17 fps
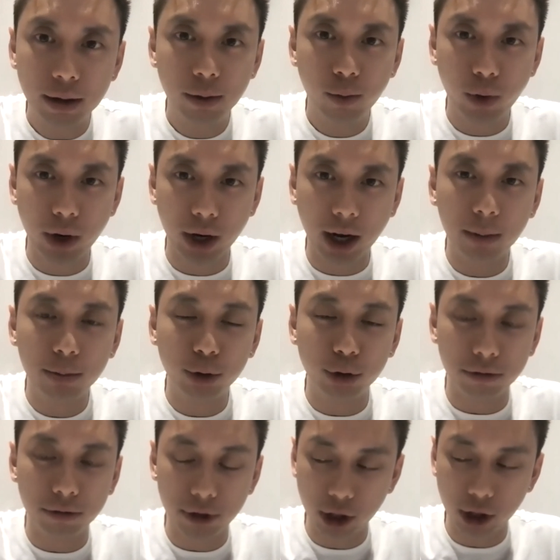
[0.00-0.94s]
when it comes
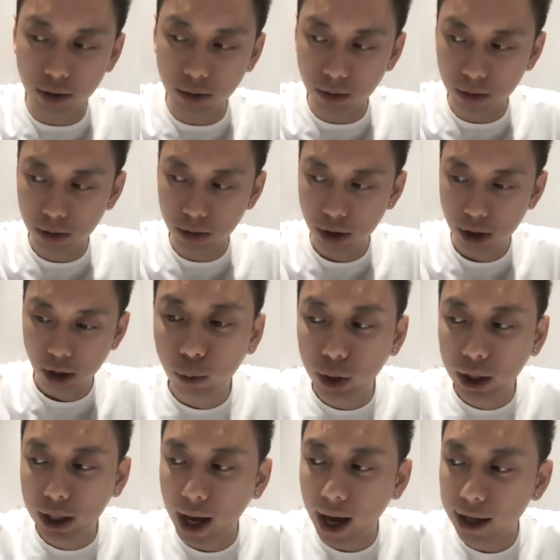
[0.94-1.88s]
to video,
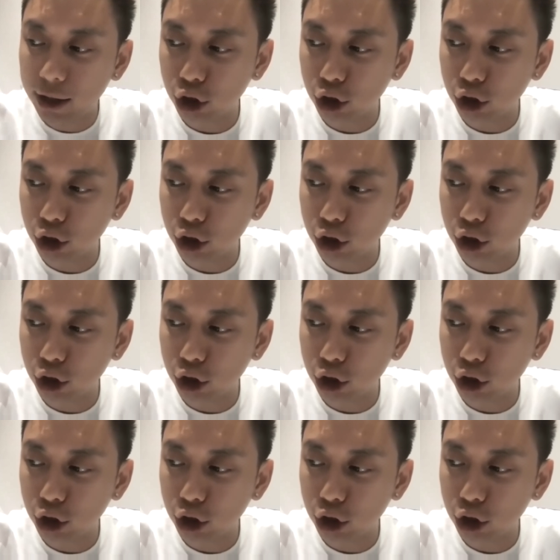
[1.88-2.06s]
we can't